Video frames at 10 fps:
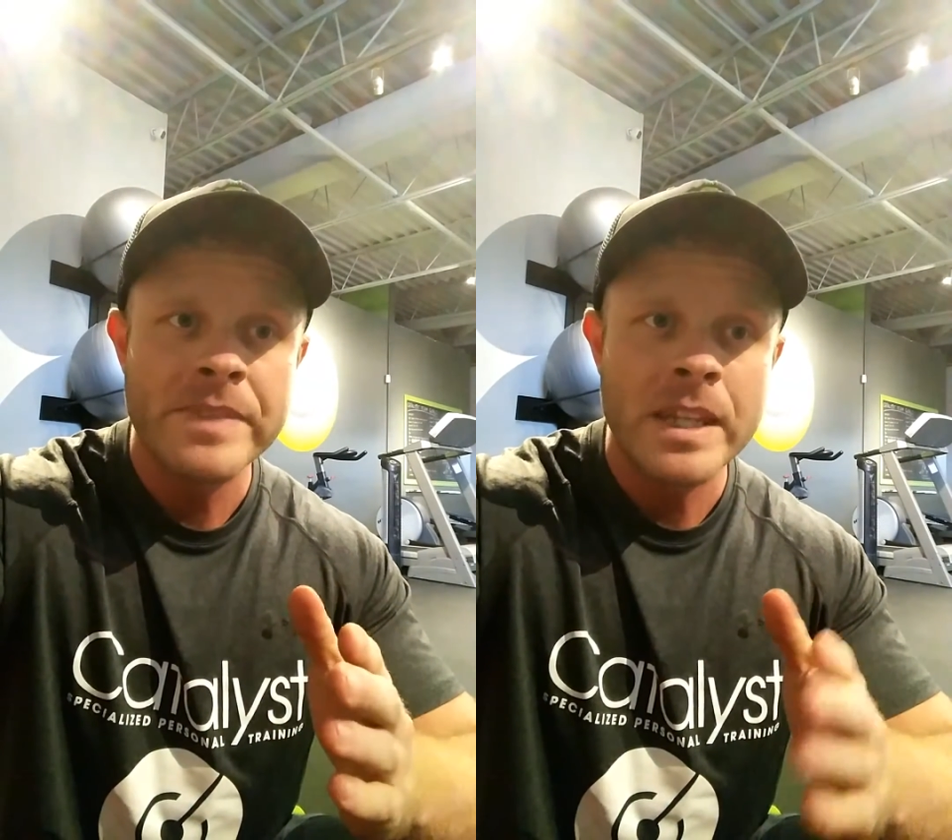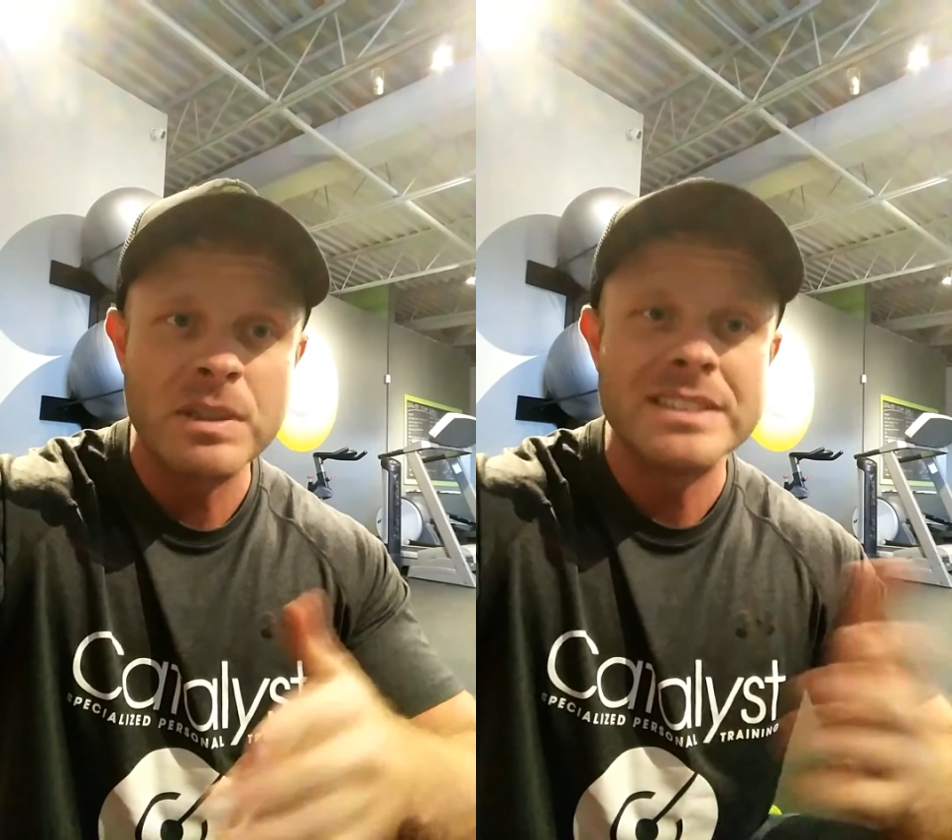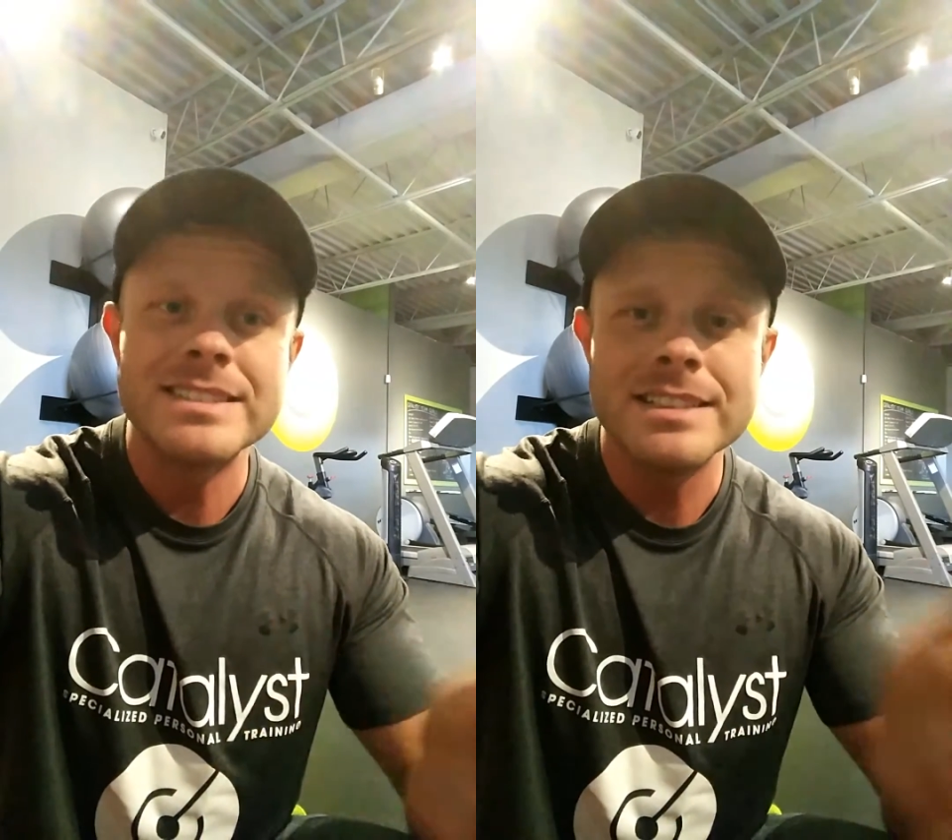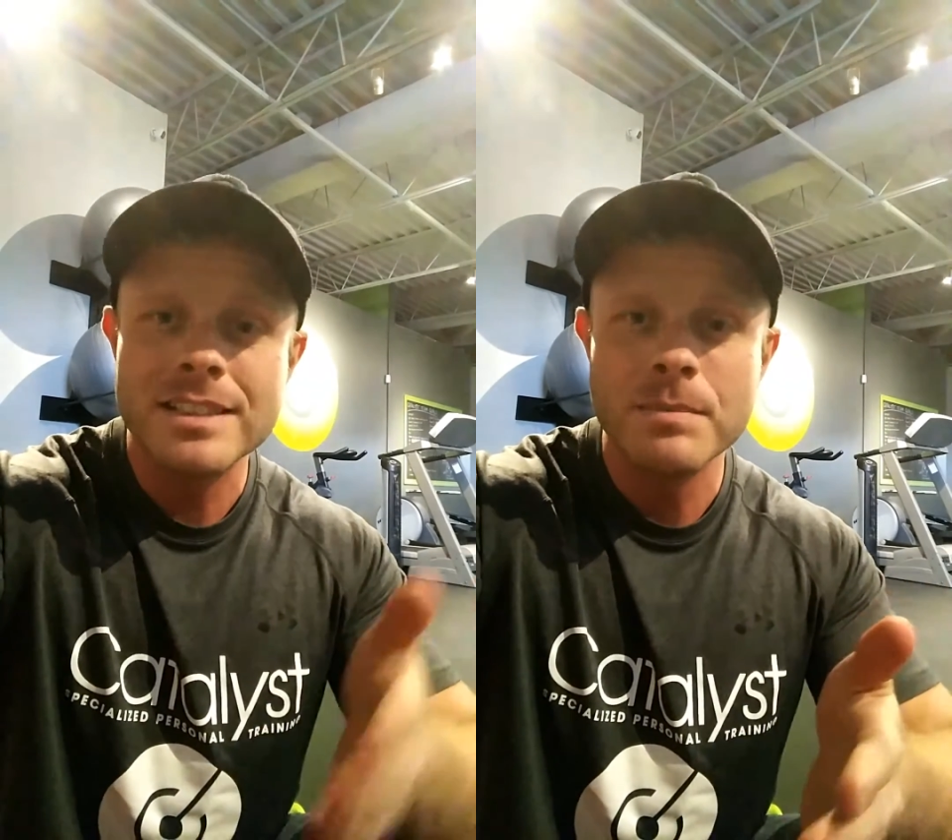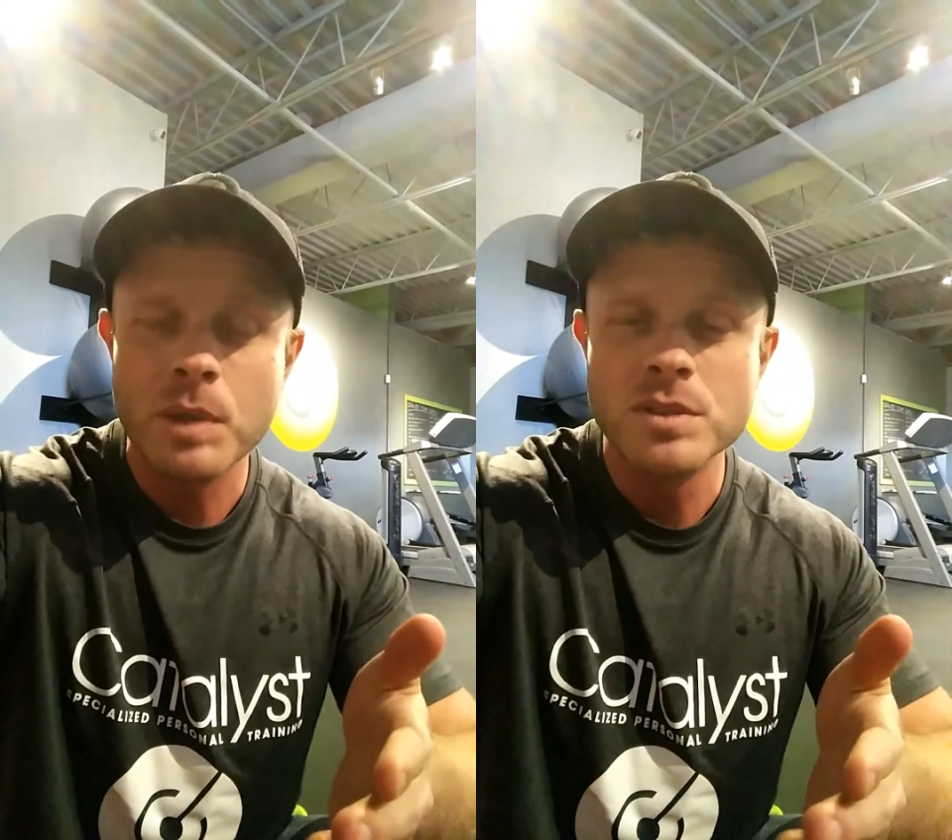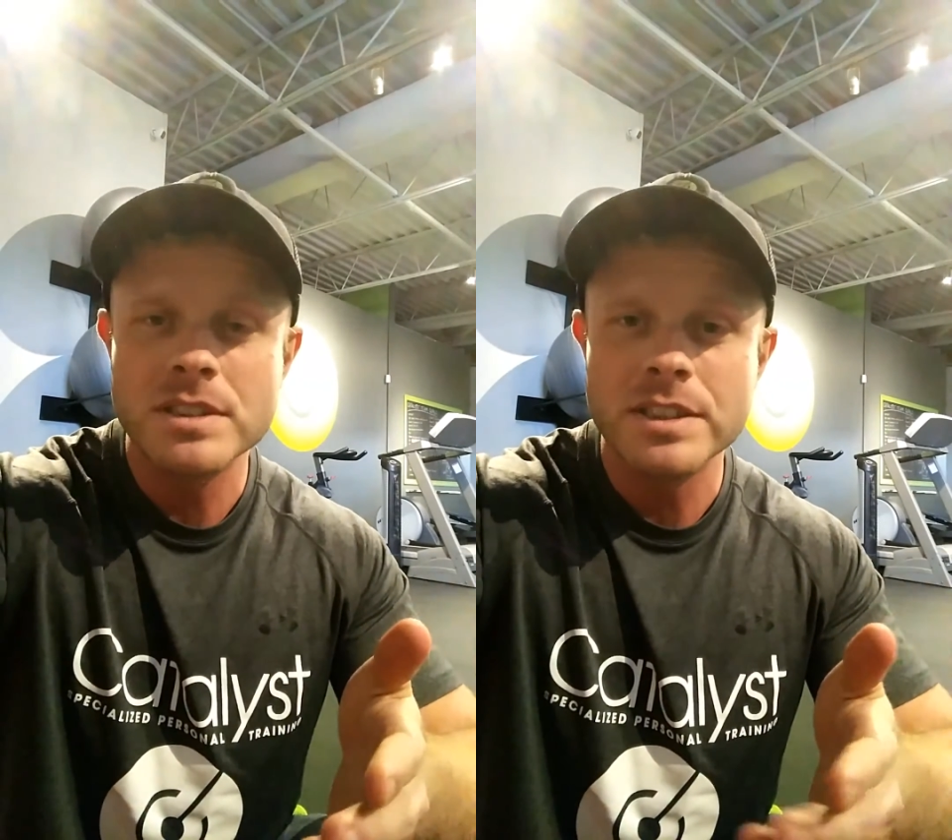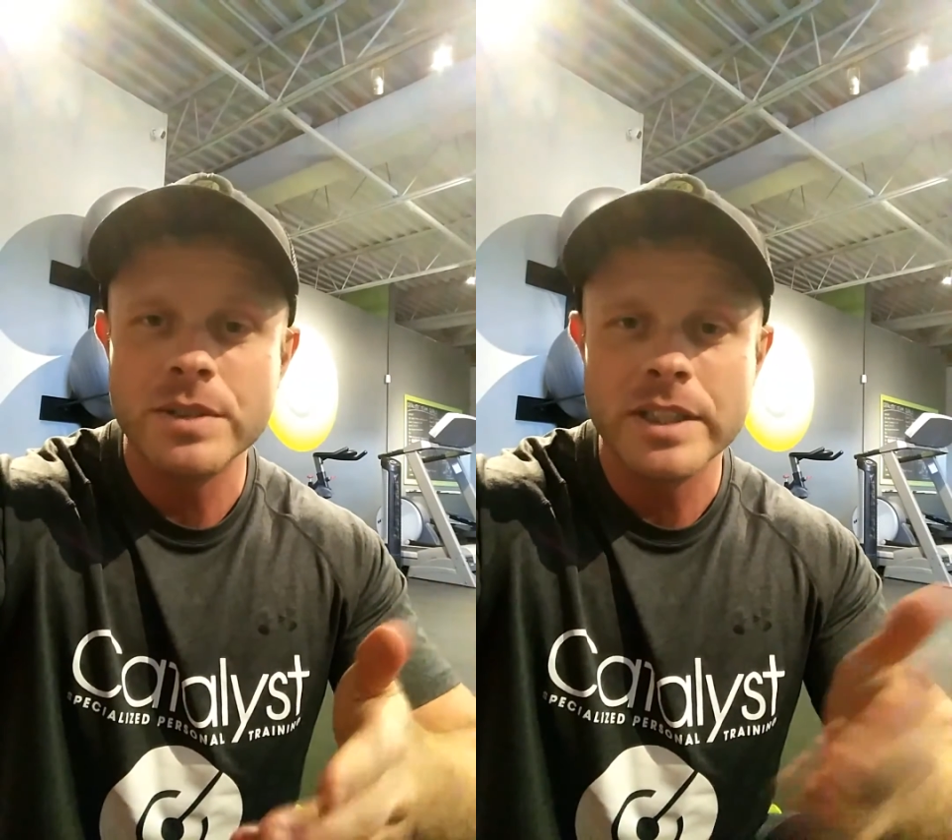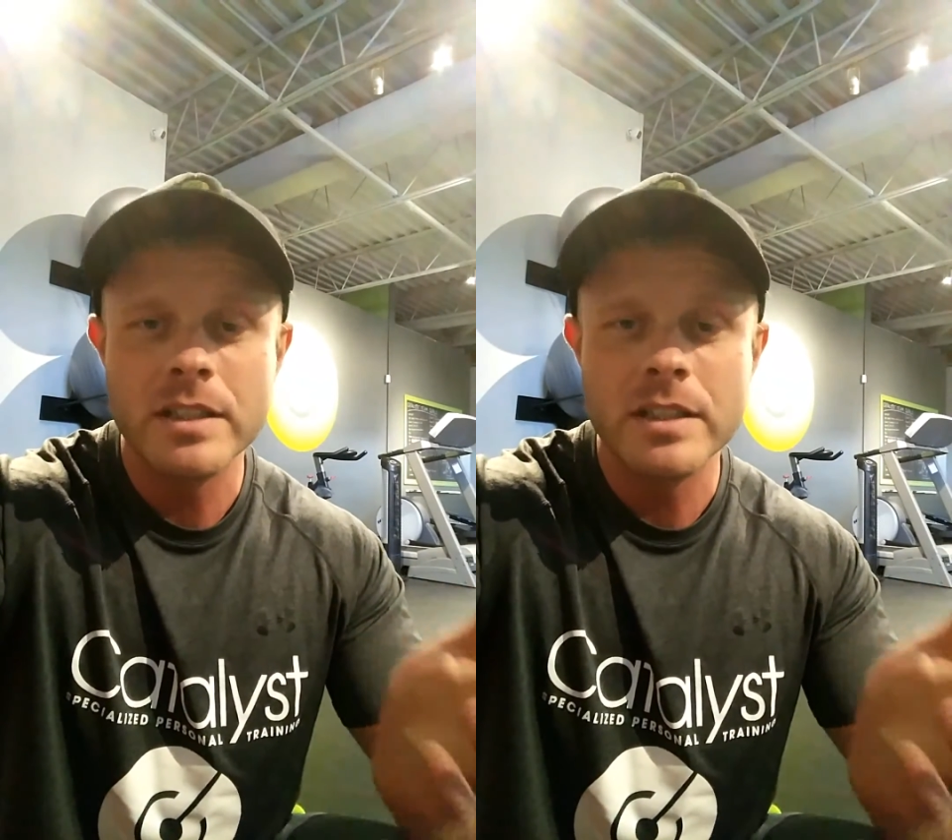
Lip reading: But since I see them post-injury,